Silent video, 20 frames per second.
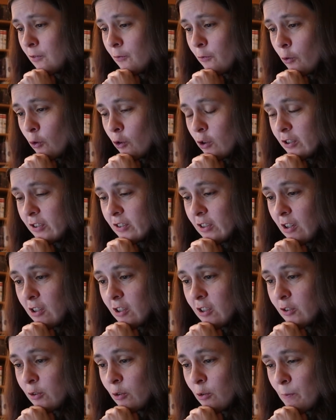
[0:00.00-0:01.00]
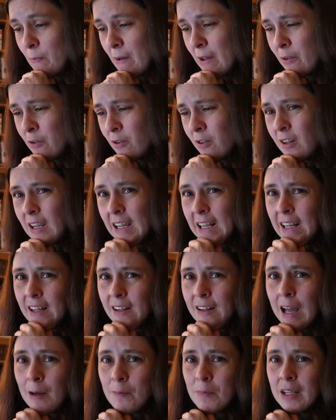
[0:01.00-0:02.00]
4 stars or better,
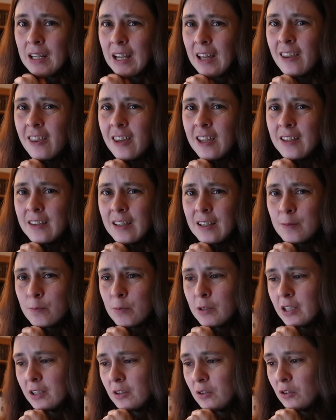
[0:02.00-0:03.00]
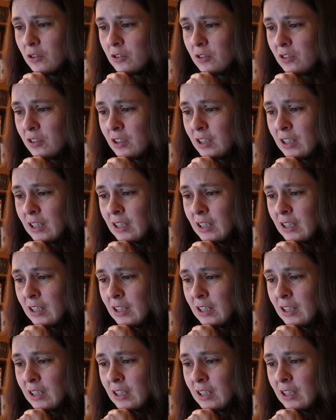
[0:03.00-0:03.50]
and I mean, I think that's pretty good.